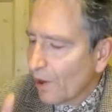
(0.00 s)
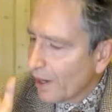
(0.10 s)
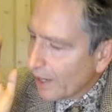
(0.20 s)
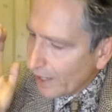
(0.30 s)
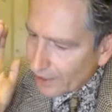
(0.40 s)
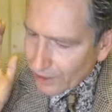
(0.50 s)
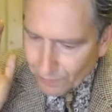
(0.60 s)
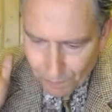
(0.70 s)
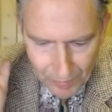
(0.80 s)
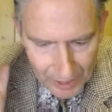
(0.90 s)

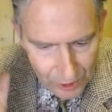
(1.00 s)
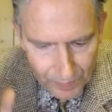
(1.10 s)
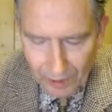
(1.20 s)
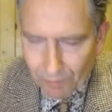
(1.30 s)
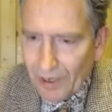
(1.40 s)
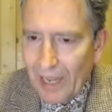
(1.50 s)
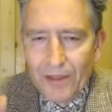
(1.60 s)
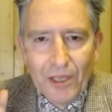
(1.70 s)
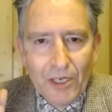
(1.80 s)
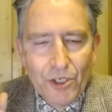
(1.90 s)
It's being planned, they're
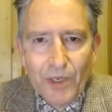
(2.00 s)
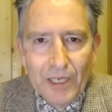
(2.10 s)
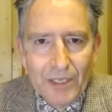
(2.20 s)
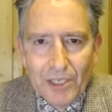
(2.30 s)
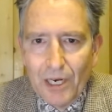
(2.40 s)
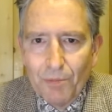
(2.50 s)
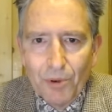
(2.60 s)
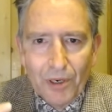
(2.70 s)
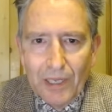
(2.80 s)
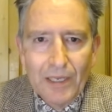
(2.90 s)
doing it
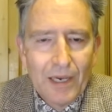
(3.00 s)
deliberately,